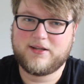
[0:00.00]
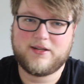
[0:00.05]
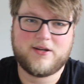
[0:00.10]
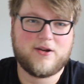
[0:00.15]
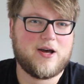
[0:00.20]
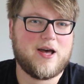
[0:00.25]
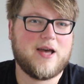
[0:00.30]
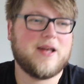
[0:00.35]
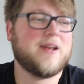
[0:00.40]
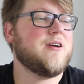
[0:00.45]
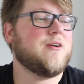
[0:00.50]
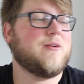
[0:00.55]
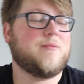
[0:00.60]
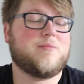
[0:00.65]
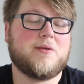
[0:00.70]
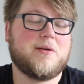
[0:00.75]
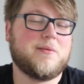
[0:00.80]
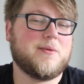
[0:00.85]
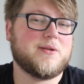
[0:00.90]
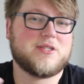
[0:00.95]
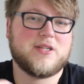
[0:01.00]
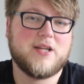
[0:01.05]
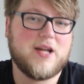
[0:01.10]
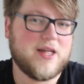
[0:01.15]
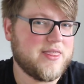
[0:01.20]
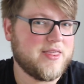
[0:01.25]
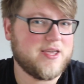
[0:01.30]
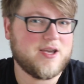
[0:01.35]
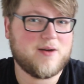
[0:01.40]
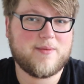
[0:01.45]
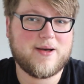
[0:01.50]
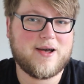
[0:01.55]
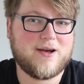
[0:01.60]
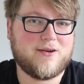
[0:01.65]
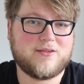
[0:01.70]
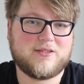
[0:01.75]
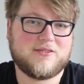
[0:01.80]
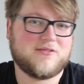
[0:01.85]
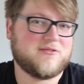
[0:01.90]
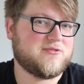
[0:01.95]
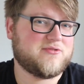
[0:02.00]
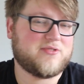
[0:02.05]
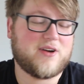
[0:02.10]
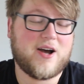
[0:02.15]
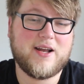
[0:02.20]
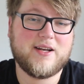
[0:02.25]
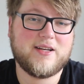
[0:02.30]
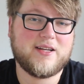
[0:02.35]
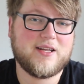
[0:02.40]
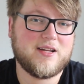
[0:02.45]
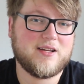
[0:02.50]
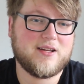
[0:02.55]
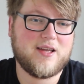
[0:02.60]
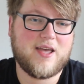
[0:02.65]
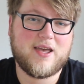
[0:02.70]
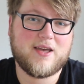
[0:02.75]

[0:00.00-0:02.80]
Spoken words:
You know, I know pretty much nothing about finding